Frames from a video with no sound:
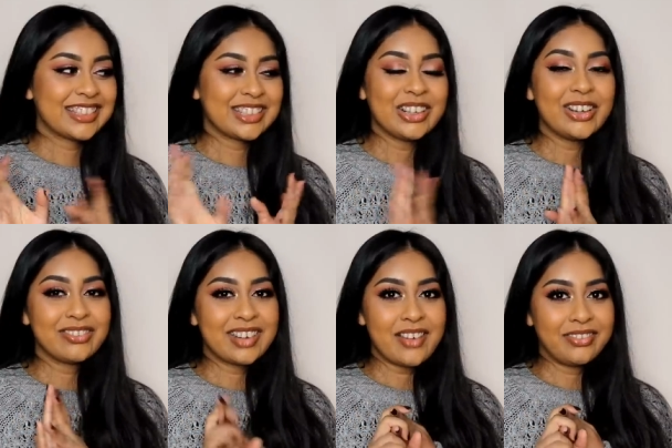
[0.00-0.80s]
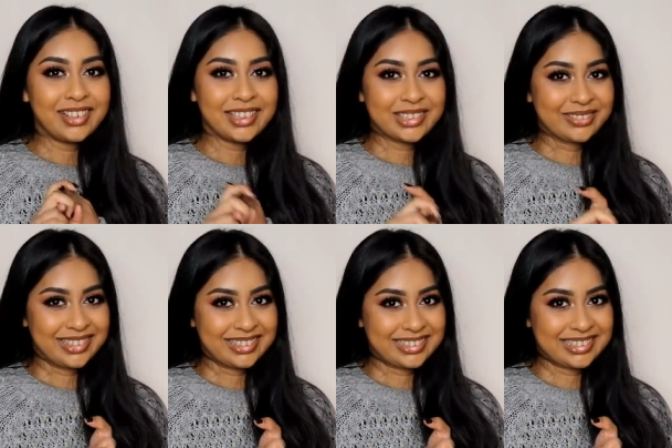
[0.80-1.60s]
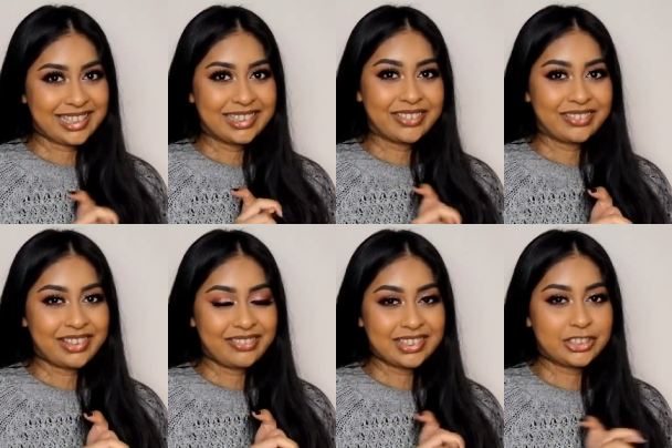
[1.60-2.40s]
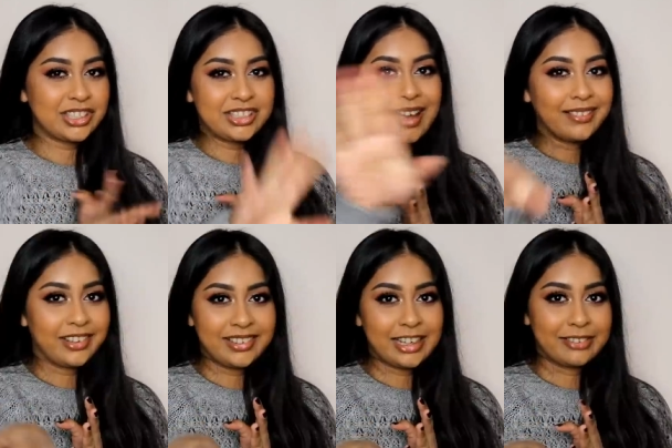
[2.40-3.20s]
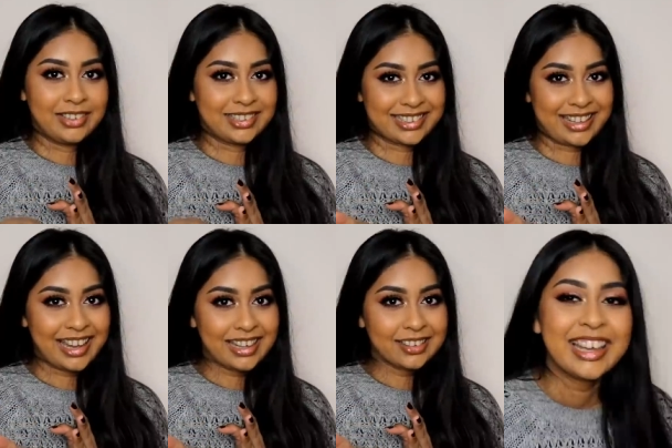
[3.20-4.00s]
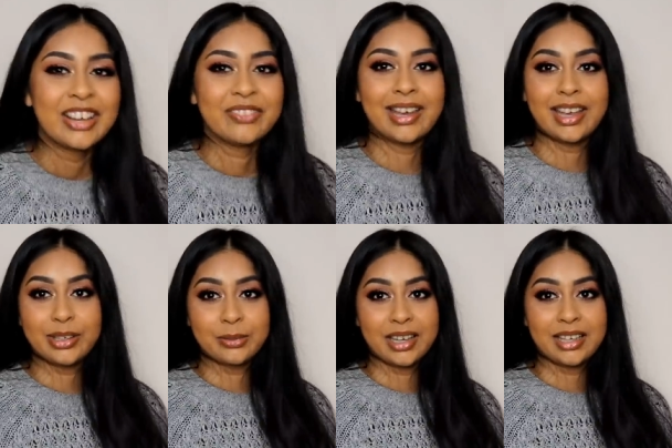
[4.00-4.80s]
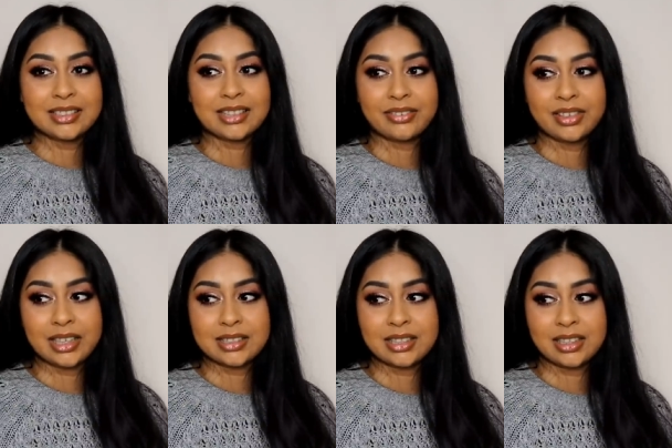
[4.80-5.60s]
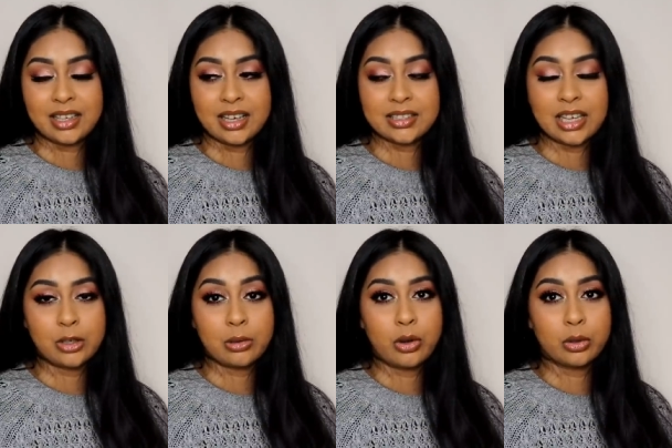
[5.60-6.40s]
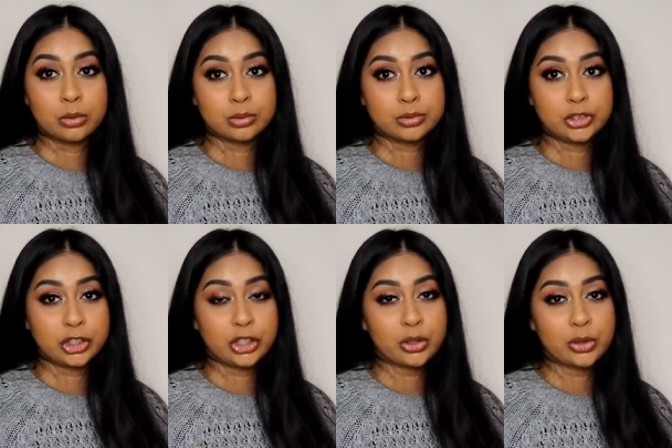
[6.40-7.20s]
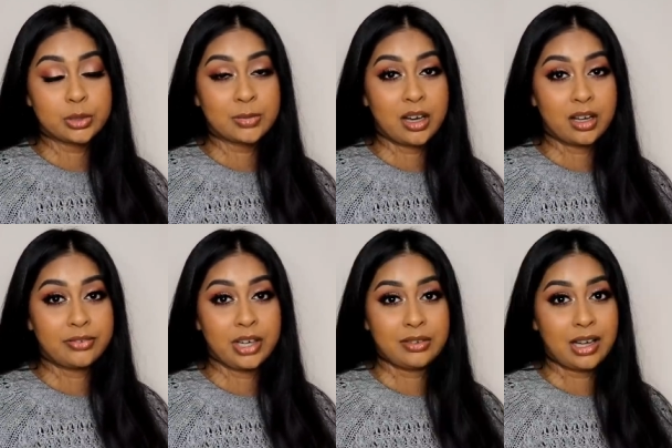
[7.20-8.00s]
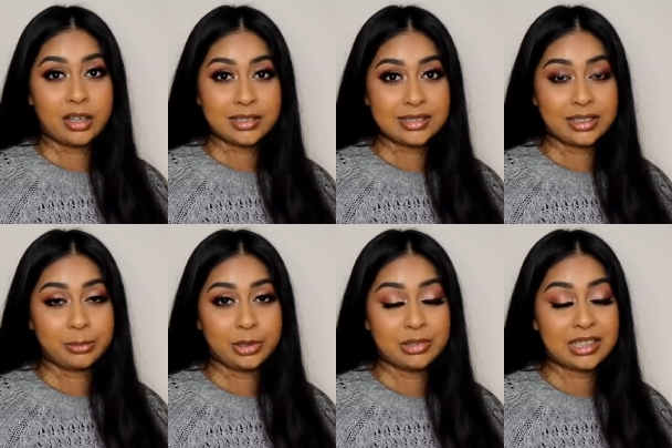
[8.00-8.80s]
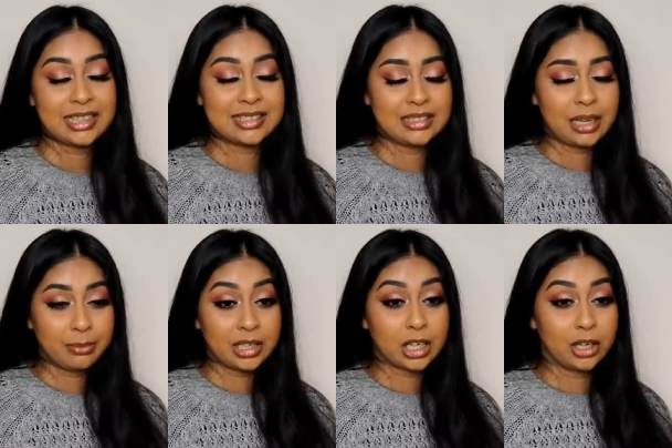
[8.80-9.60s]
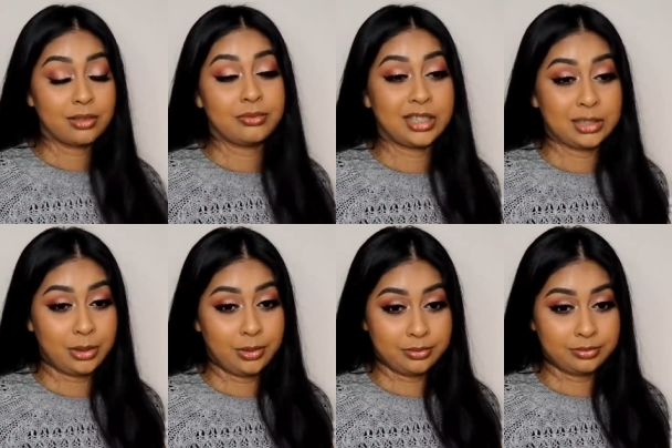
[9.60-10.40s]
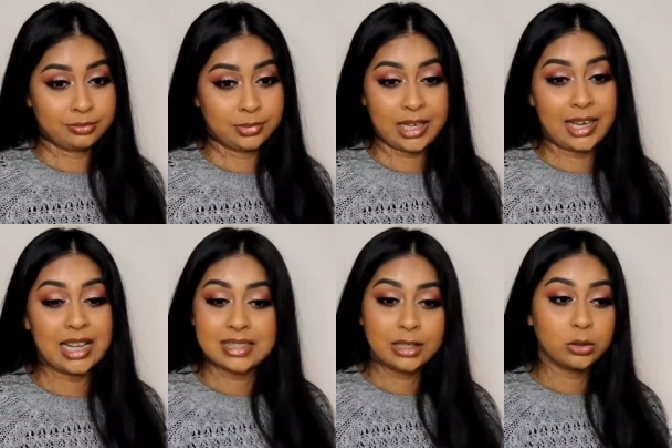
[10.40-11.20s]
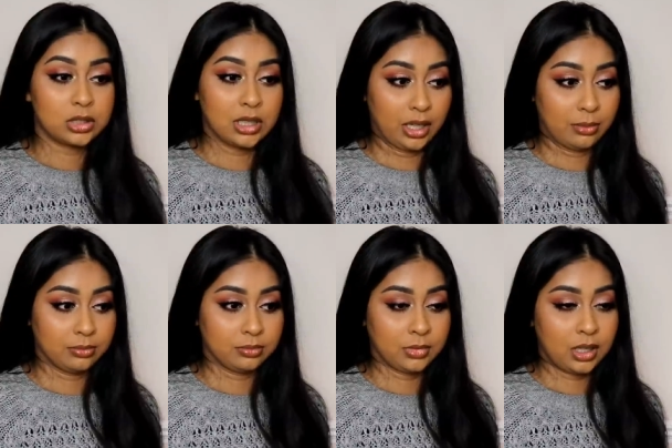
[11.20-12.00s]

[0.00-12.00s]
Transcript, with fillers: There's a lot of Netflix ones. I love Netflix. Just download Netflix, okay? But anyways, I think that's it, guys. And oh, do you know who's my our favourite artist at the moment? It's Demi Lovato. Okay, I say it all the time.